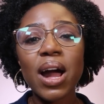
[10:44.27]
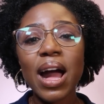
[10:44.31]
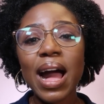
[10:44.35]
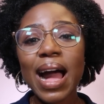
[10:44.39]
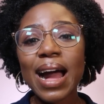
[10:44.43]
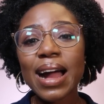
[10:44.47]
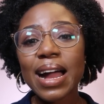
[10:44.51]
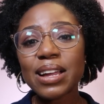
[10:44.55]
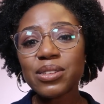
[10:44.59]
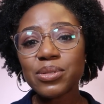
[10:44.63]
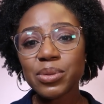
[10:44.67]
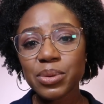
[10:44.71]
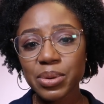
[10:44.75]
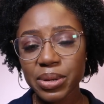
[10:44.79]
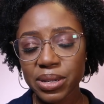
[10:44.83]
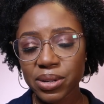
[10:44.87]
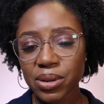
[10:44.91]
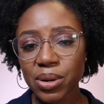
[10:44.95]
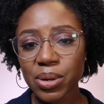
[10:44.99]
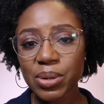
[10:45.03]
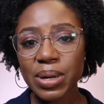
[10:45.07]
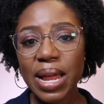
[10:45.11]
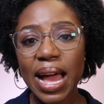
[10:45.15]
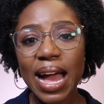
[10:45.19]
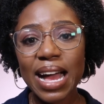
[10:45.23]

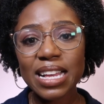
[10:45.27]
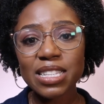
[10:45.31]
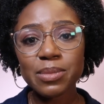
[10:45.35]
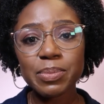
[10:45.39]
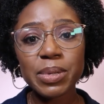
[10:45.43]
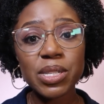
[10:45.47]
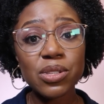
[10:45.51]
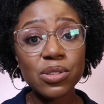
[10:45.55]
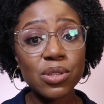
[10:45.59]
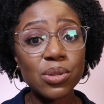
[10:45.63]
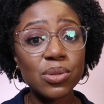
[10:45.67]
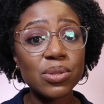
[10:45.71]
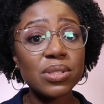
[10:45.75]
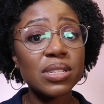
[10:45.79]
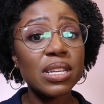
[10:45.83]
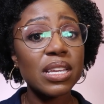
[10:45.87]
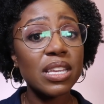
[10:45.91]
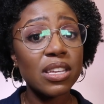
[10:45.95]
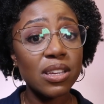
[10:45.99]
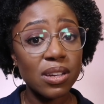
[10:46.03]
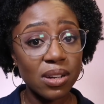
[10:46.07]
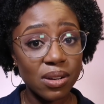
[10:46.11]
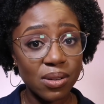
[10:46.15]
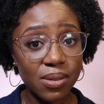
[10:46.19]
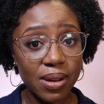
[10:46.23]
hydroquinone has been used
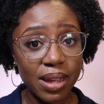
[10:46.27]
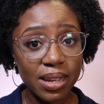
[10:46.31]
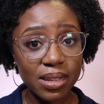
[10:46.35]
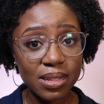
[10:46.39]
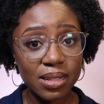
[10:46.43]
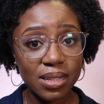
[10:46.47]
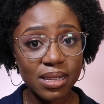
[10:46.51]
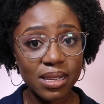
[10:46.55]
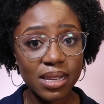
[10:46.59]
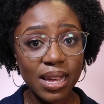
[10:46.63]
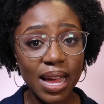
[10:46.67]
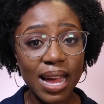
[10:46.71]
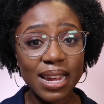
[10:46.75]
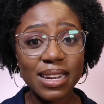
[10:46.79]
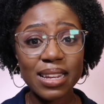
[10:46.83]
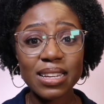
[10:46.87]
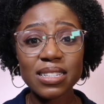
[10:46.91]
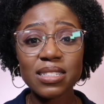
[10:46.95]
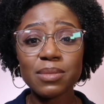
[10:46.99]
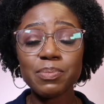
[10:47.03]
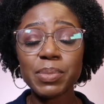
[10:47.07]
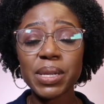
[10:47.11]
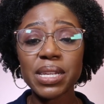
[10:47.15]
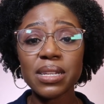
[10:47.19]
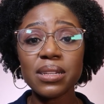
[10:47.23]
incorrectly and
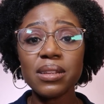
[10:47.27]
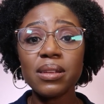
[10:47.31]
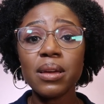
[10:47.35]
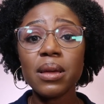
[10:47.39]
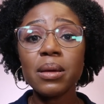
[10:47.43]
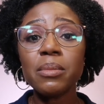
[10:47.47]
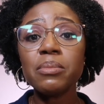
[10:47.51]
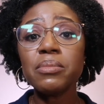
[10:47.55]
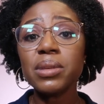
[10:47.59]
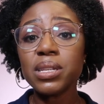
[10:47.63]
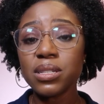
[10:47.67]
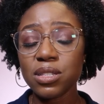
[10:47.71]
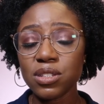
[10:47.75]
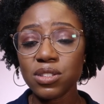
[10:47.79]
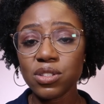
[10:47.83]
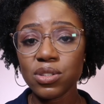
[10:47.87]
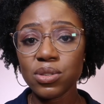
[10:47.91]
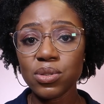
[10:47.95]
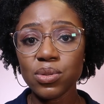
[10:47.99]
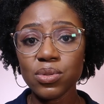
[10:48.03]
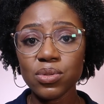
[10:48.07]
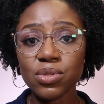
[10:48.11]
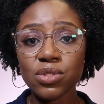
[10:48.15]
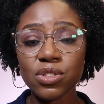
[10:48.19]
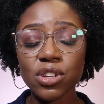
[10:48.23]
has been
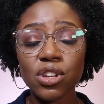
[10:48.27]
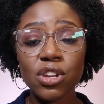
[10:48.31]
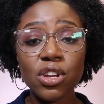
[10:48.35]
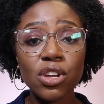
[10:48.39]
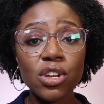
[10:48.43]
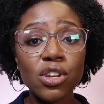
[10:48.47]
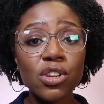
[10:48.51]
misused.